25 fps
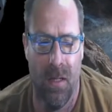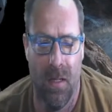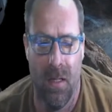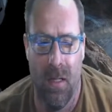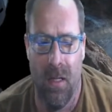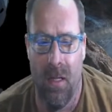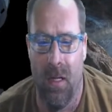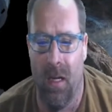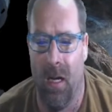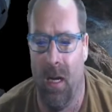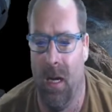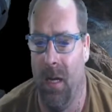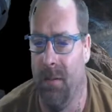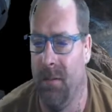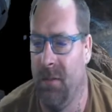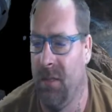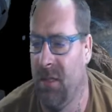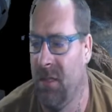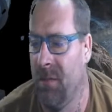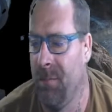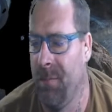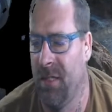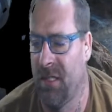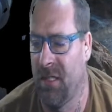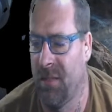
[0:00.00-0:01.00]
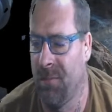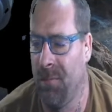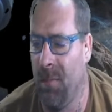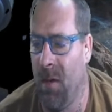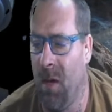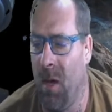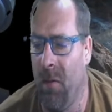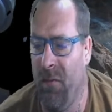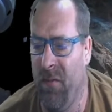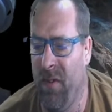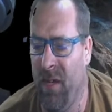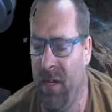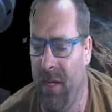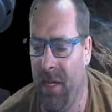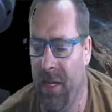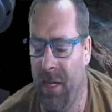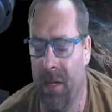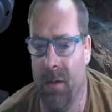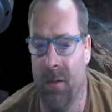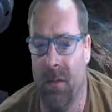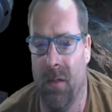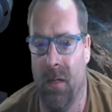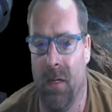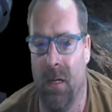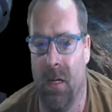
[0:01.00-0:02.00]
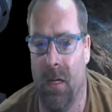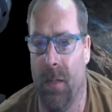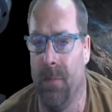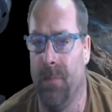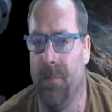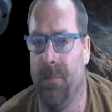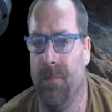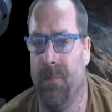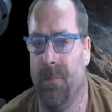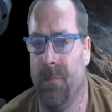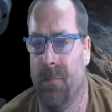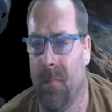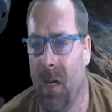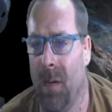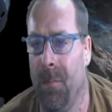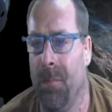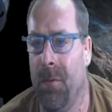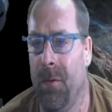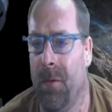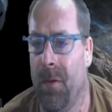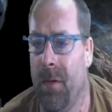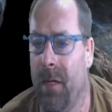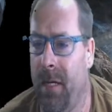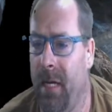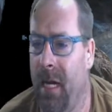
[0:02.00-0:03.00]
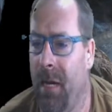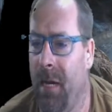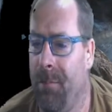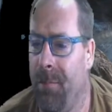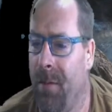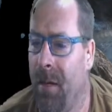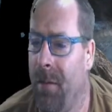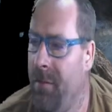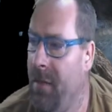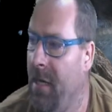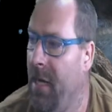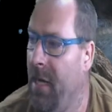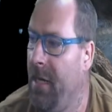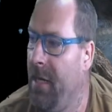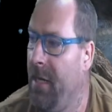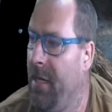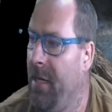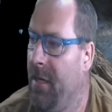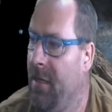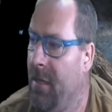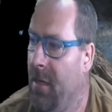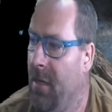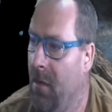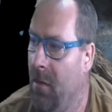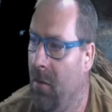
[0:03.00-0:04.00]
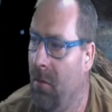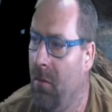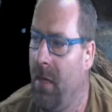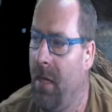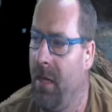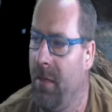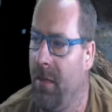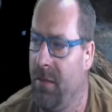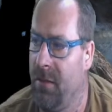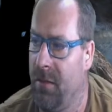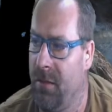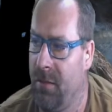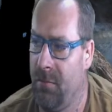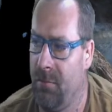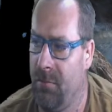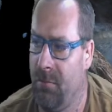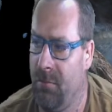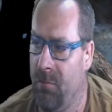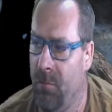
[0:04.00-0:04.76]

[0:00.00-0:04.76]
It's going to be a small video. I'm going to keep updating as